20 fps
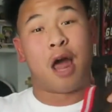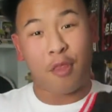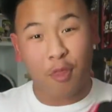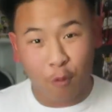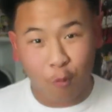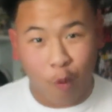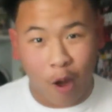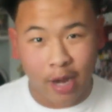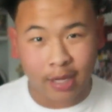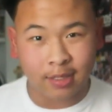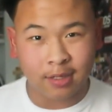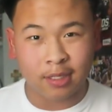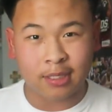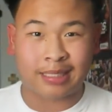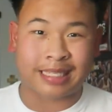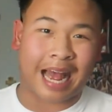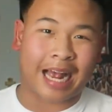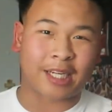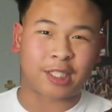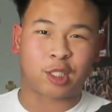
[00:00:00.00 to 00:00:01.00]
another one
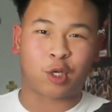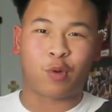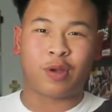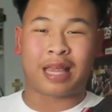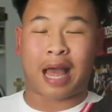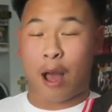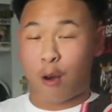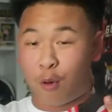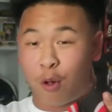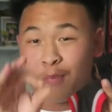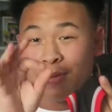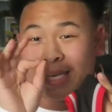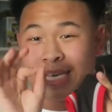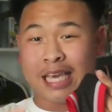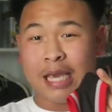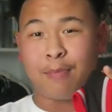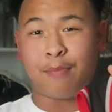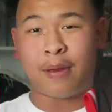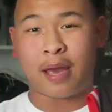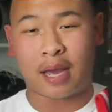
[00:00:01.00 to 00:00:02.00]
stashed away that I will be
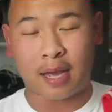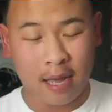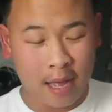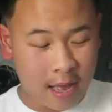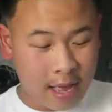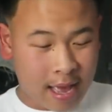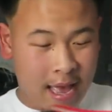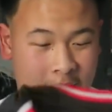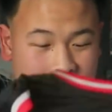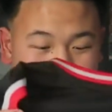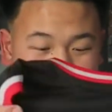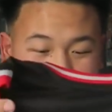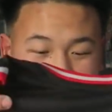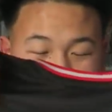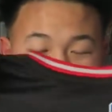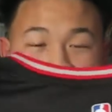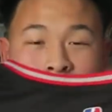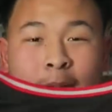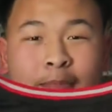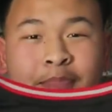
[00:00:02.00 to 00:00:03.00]
keeping.
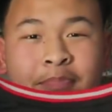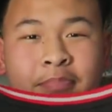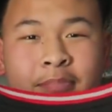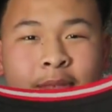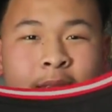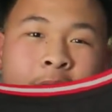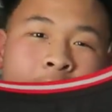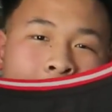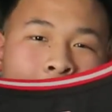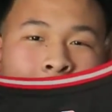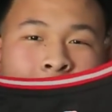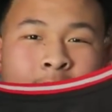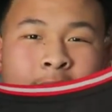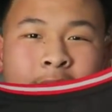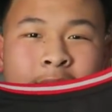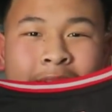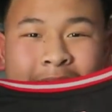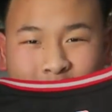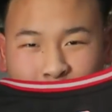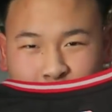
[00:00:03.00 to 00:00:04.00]
And yeah,
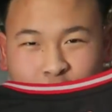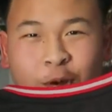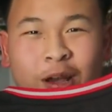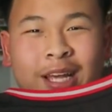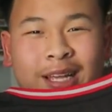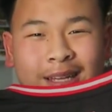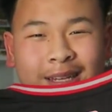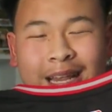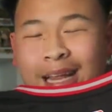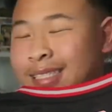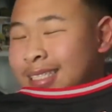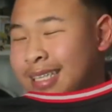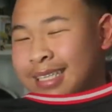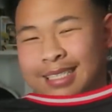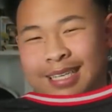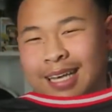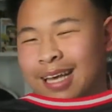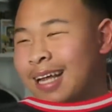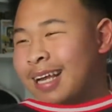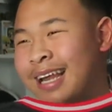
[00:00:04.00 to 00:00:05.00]
let's just
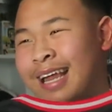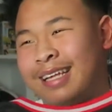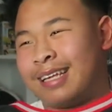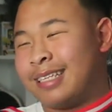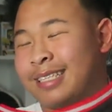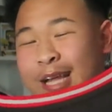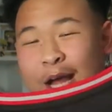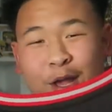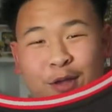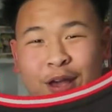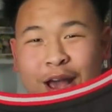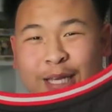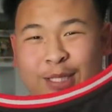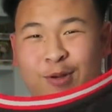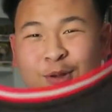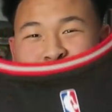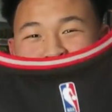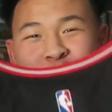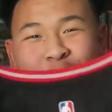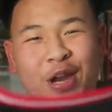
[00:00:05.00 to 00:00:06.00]
tell you
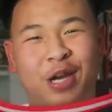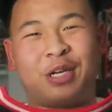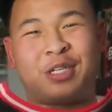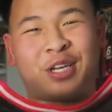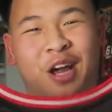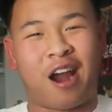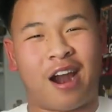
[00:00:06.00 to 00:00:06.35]
guys who the winners